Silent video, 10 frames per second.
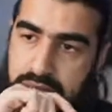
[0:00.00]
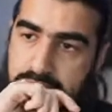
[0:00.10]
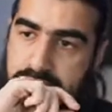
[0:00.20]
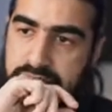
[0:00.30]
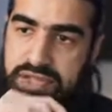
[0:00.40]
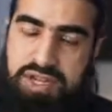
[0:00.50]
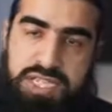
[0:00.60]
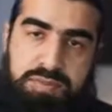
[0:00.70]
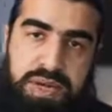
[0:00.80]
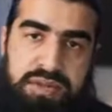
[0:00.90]
hair
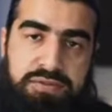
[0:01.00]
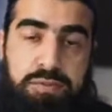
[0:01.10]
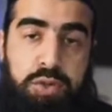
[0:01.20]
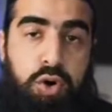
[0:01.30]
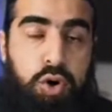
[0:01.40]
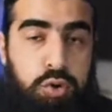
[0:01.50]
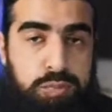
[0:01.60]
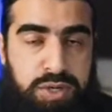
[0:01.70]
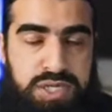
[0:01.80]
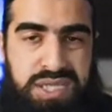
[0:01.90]
transplant from your own
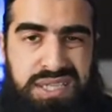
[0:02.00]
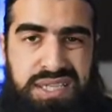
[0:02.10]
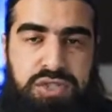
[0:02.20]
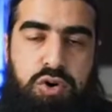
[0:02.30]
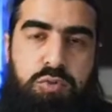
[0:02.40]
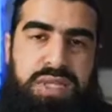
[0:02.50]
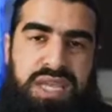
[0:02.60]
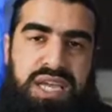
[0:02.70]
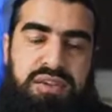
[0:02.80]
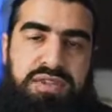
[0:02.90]
body, there's scope in the
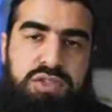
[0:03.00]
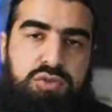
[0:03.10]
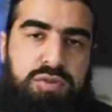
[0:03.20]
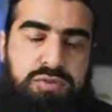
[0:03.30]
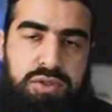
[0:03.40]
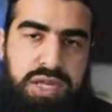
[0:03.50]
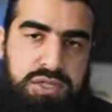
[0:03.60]
Hanafi school for that.